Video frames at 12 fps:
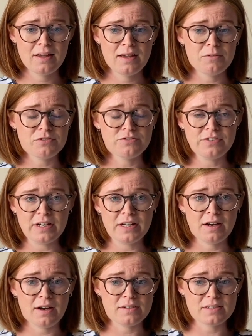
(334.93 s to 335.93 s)
It was really
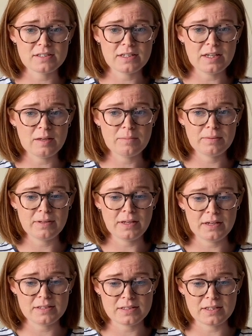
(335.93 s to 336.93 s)
hard to sleep
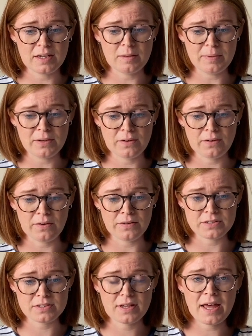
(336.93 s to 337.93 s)
yesterday
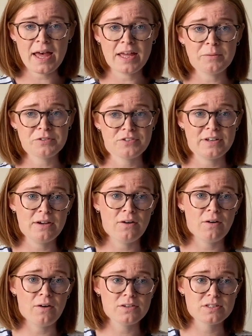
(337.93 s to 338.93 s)
because A, it was really
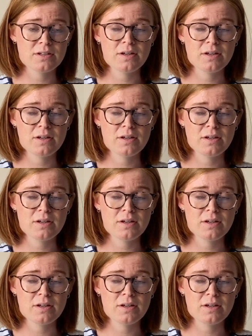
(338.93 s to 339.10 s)
hot,